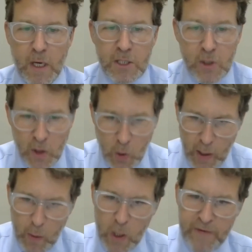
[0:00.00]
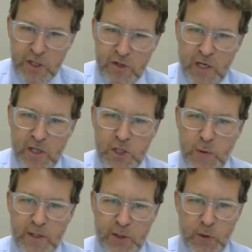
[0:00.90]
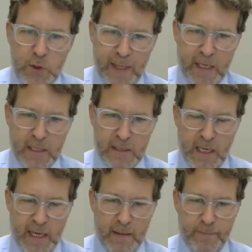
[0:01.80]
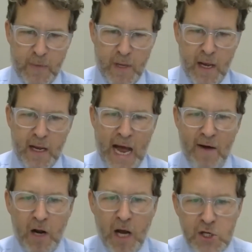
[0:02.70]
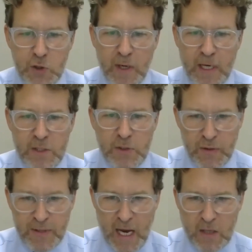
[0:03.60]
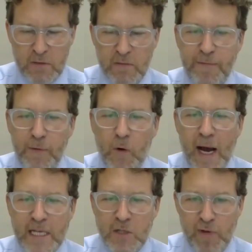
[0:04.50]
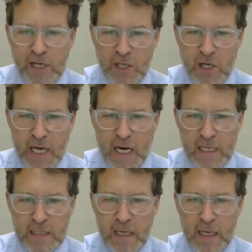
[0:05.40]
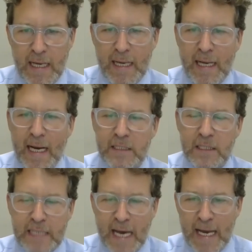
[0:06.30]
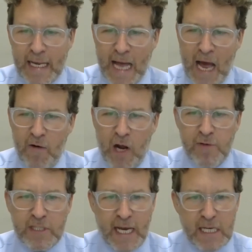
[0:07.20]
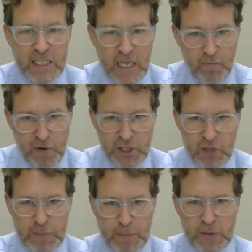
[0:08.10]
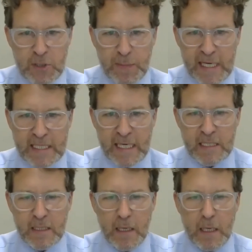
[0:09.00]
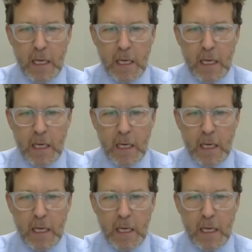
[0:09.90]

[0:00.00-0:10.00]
So a quick word of introduction to our two speakers today. Caroline joined us in 2004 as a research analyst. And today, Caroline retains some research responsibilities,